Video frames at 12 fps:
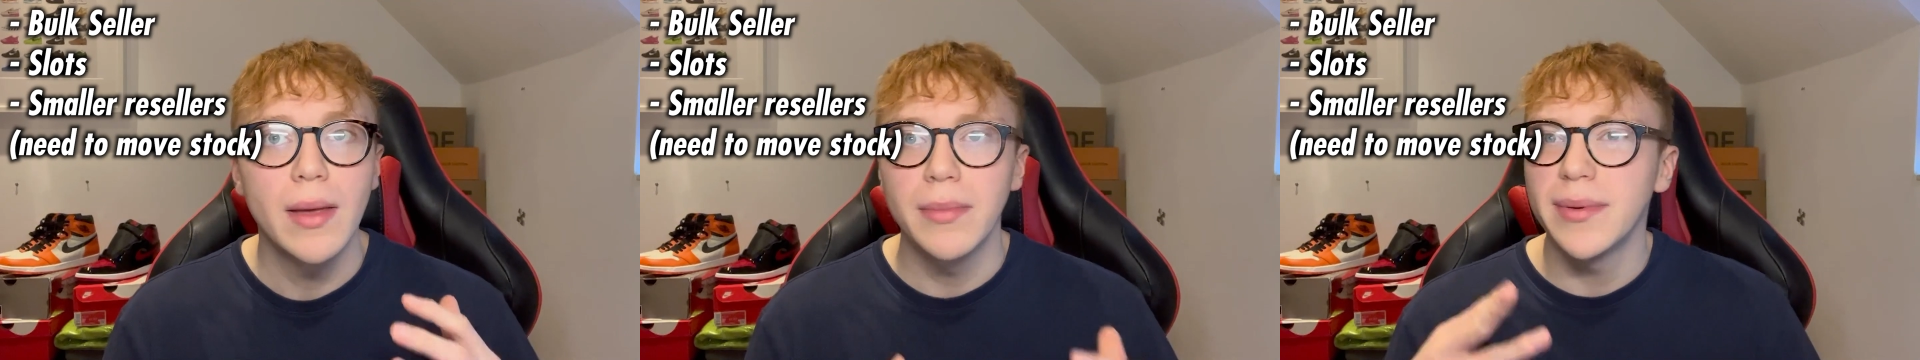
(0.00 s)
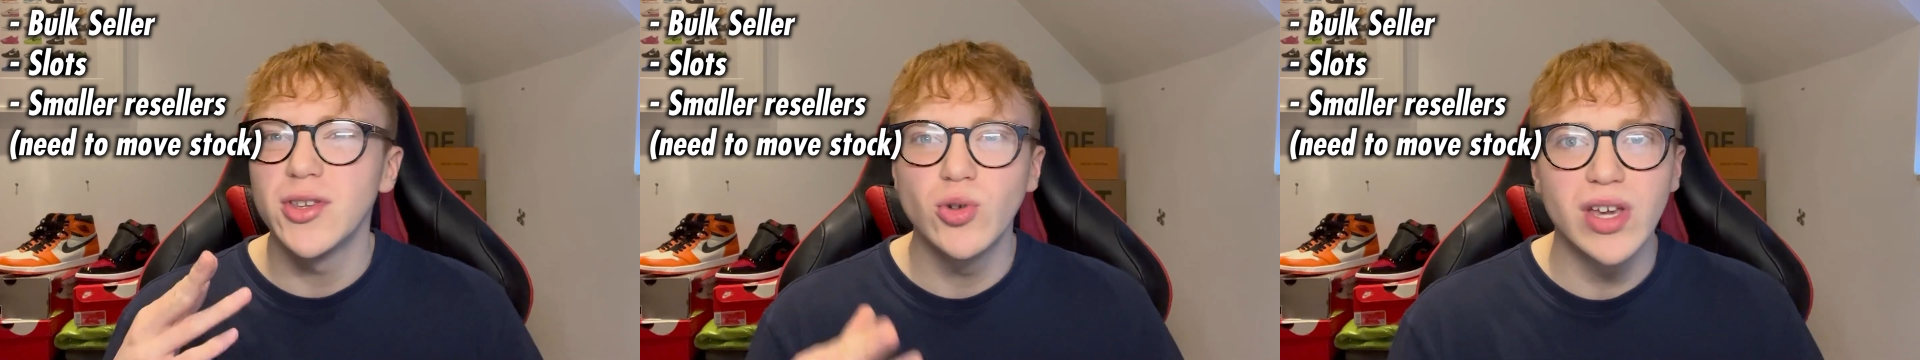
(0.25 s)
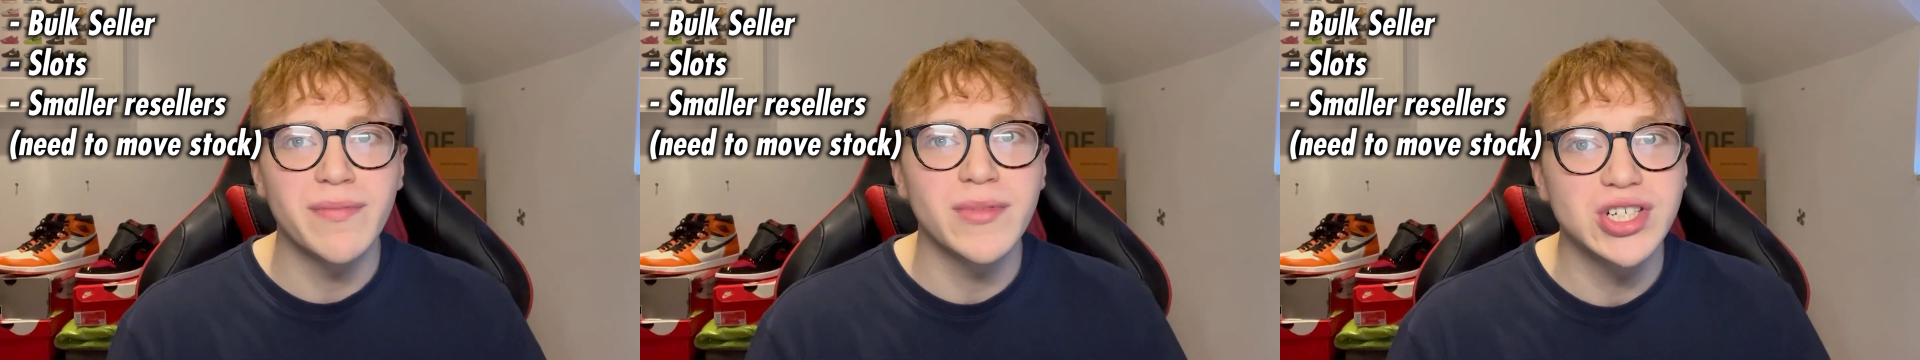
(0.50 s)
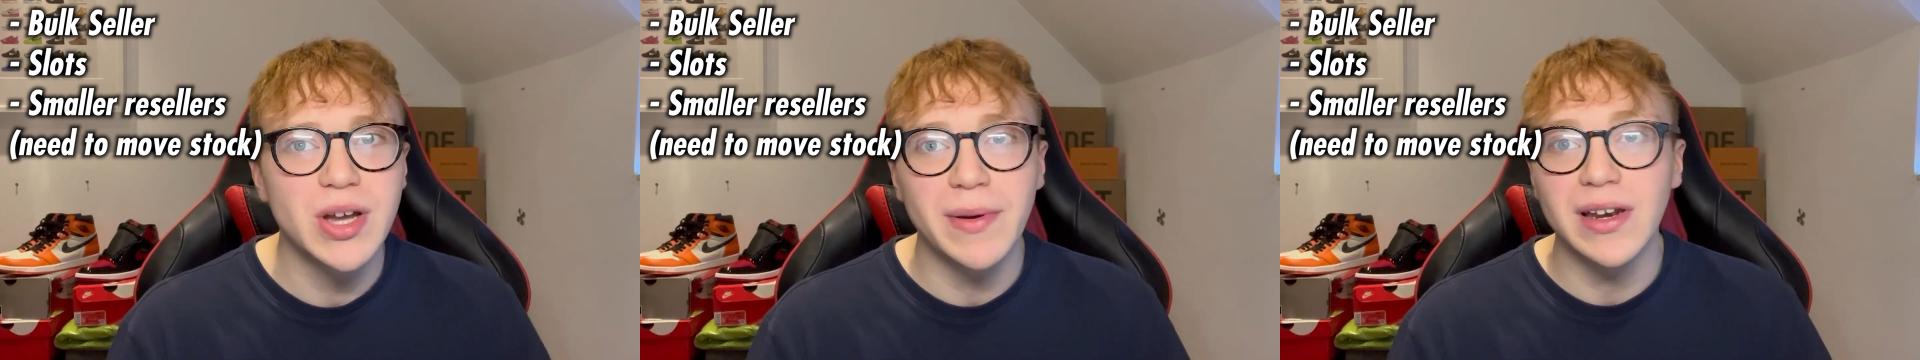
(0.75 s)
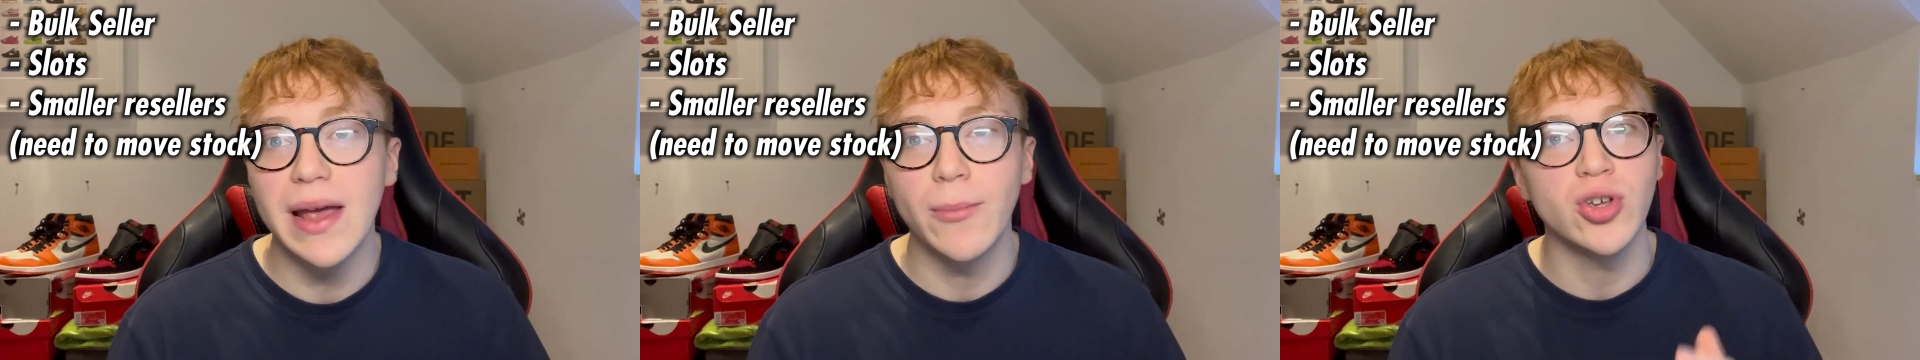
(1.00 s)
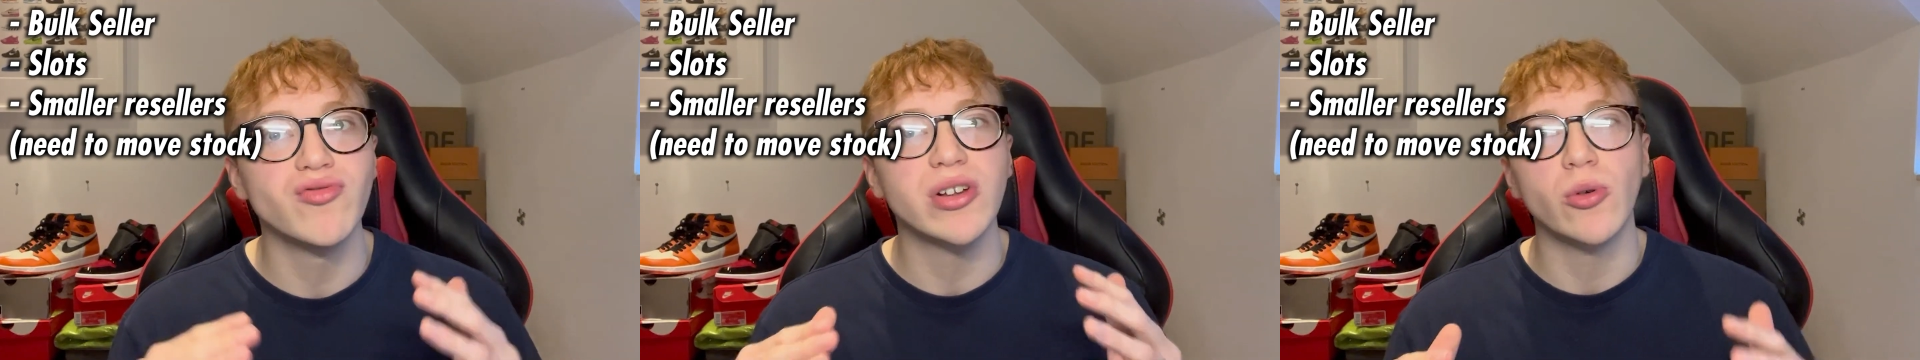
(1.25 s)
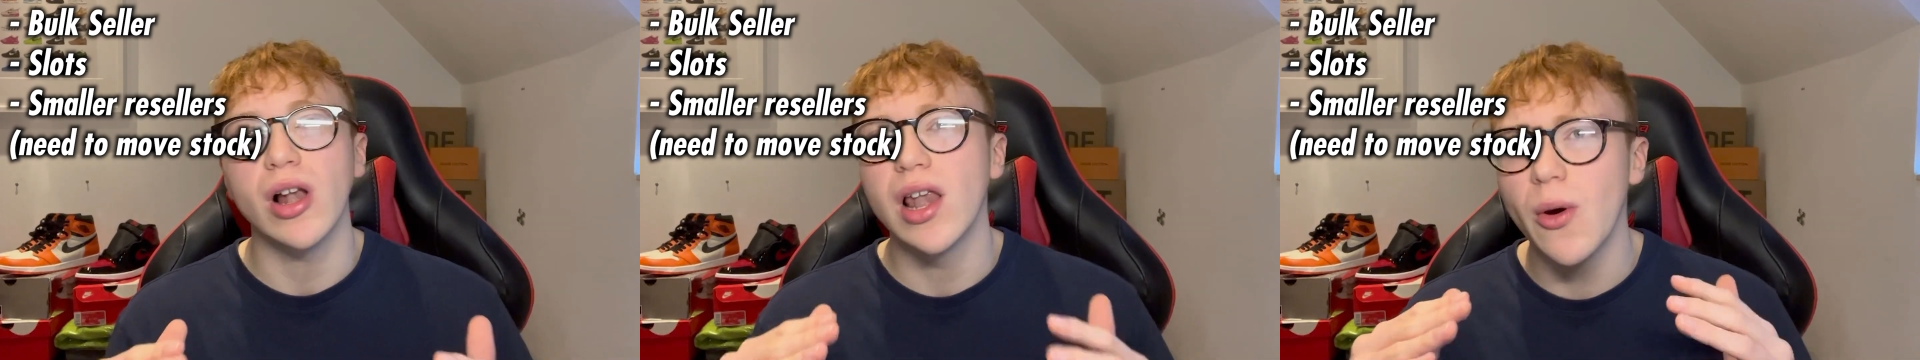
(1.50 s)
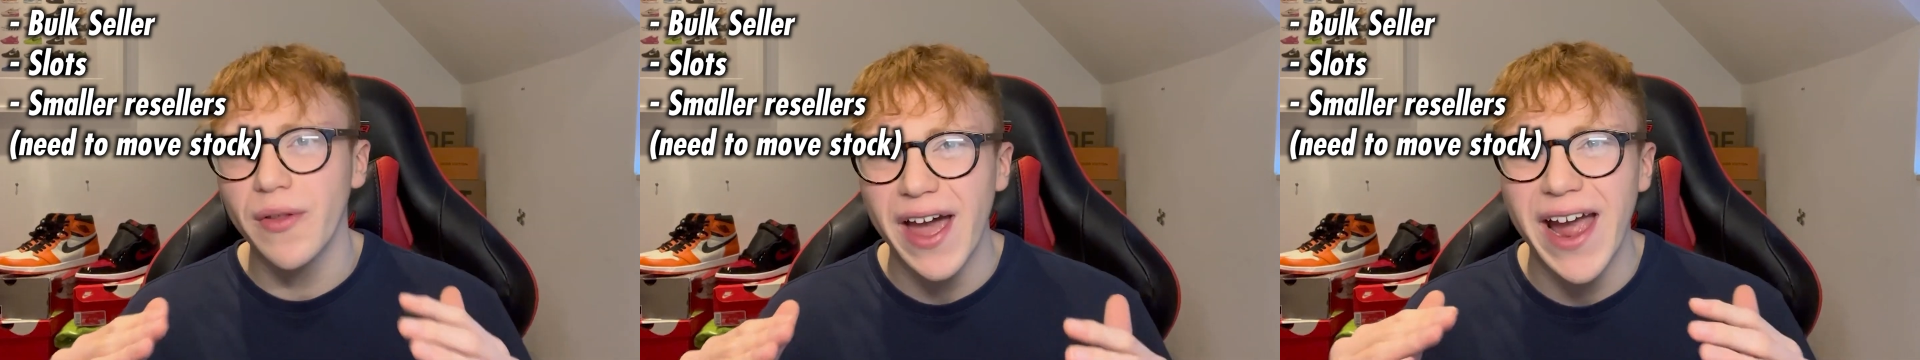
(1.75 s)
Maybe you give them a shipping label. You really want to
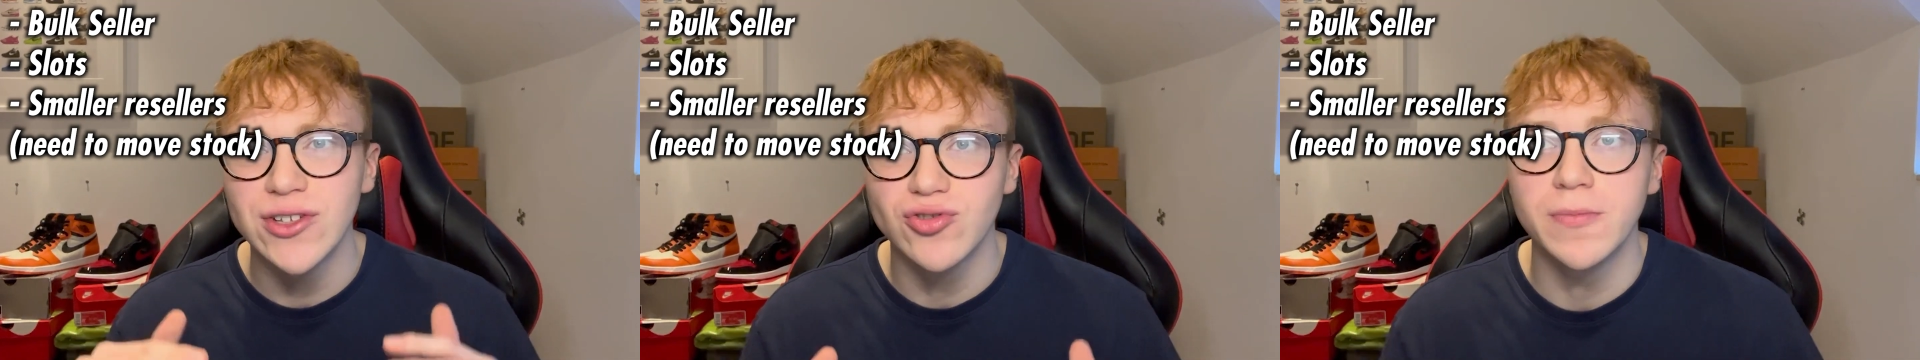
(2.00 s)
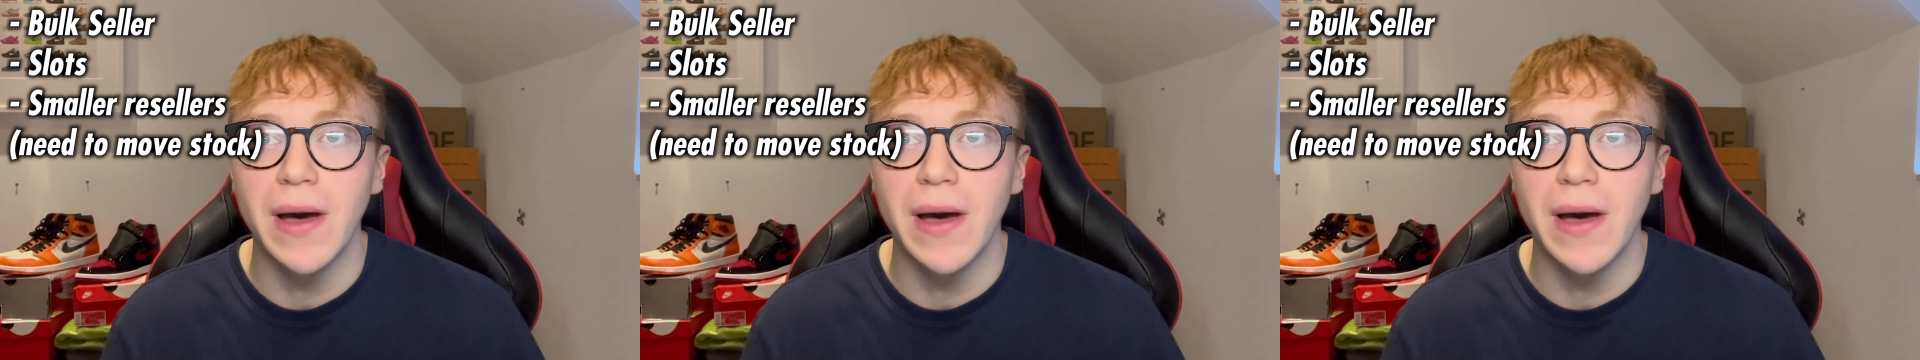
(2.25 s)
lower that entry